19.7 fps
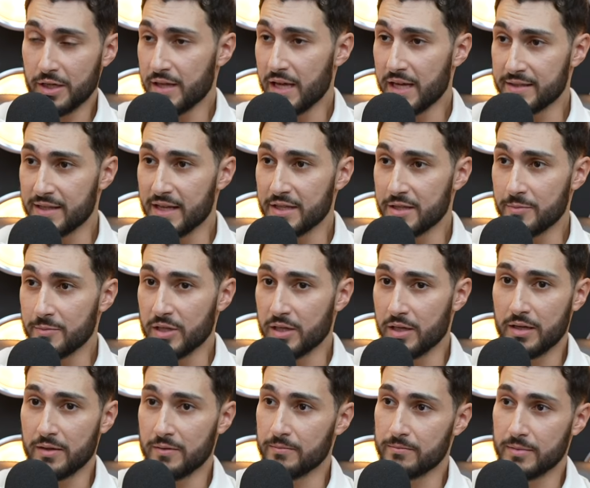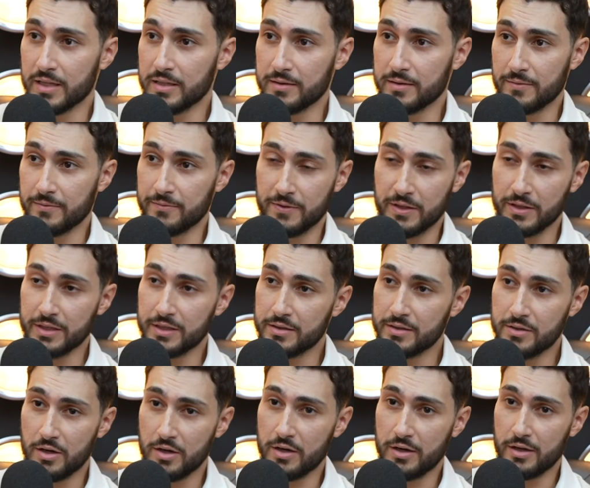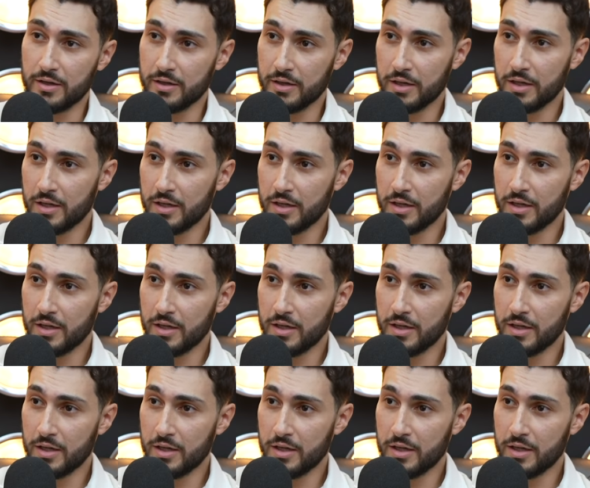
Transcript: that sentiment and the feelings are,